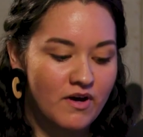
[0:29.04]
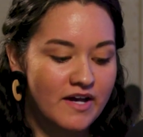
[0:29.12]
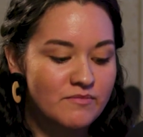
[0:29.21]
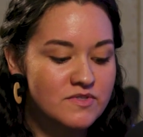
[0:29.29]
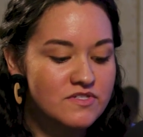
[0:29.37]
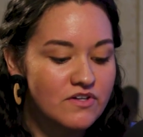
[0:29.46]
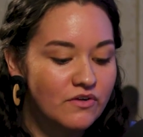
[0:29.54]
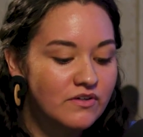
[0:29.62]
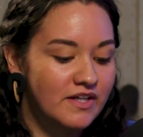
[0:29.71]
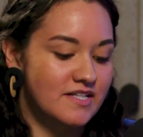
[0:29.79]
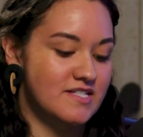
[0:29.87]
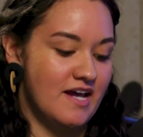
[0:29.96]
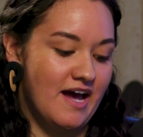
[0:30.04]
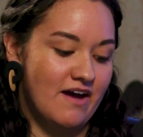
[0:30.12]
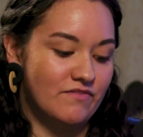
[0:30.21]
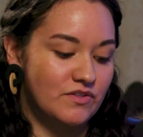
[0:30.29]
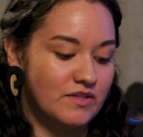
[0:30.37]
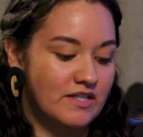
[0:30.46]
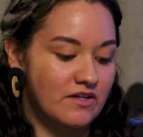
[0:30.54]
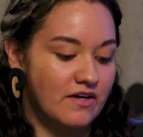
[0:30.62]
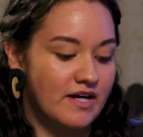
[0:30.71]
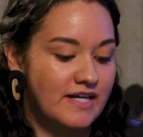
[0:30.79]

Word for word: Well, I'm so glad to have you here.